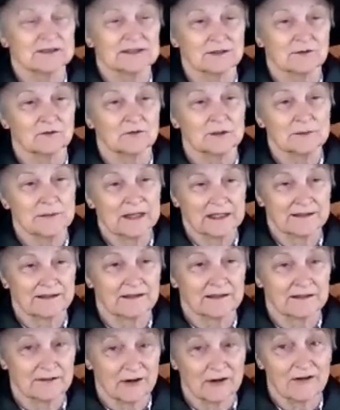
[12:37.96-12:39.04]
that remain
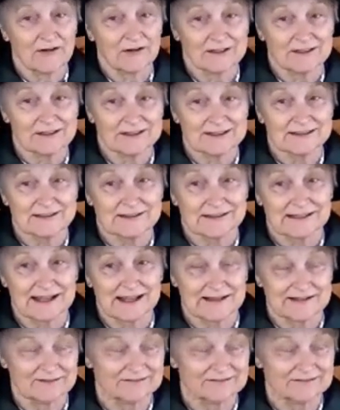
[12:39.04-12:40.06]
in our hearts today.